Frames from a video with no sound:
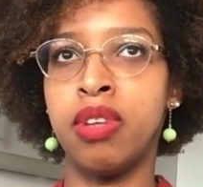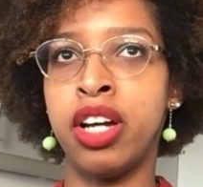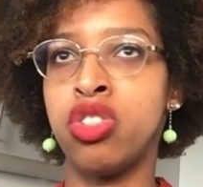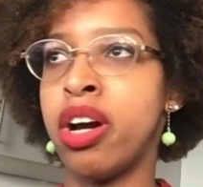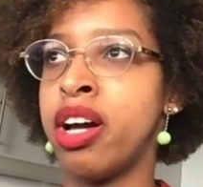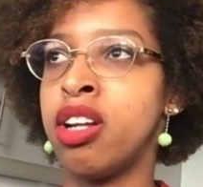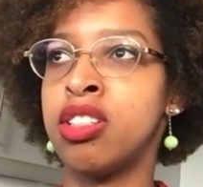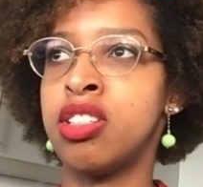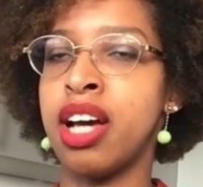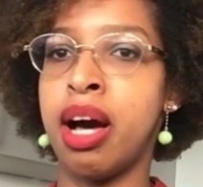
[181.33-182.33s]
I try
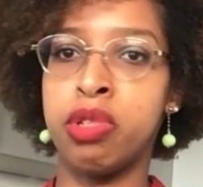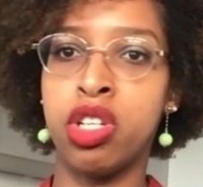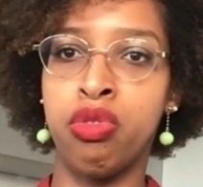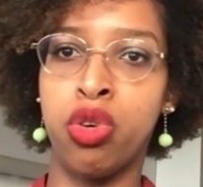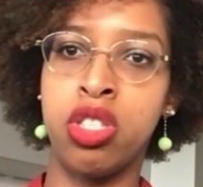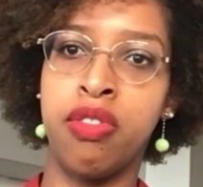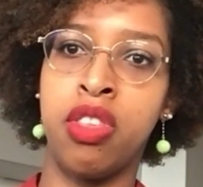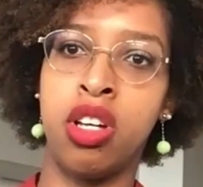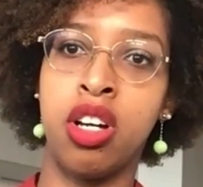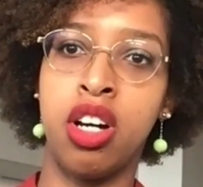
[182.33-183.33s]
and capture the voice of
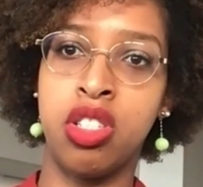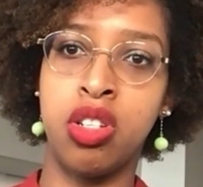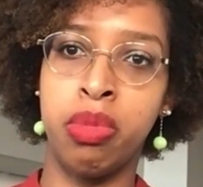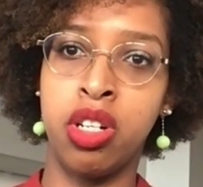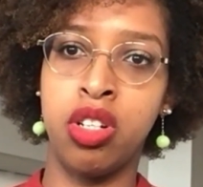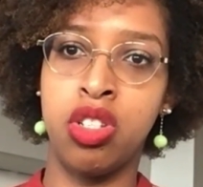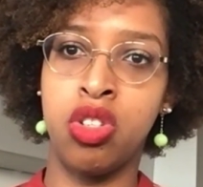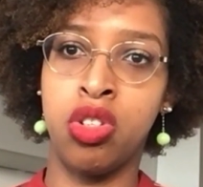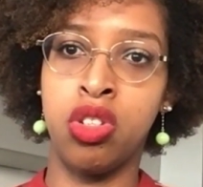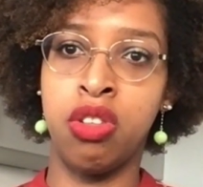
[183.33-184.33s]
the customer
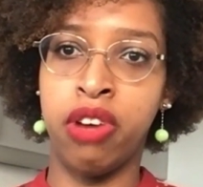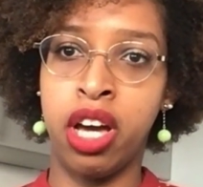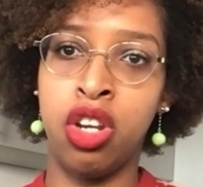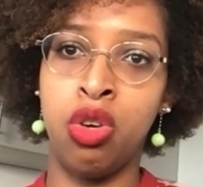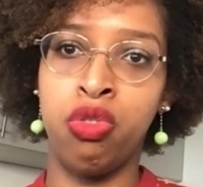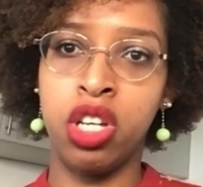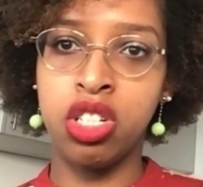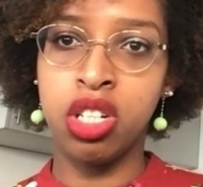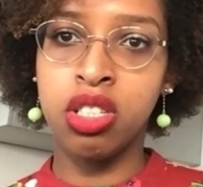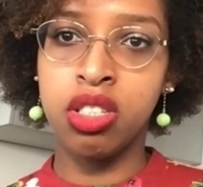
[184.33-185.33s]
to define new
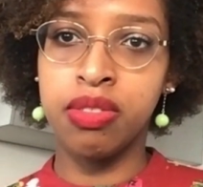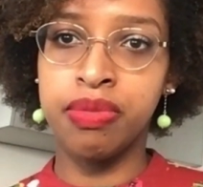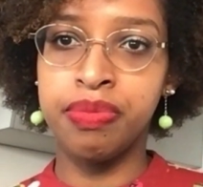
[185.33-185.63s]
features.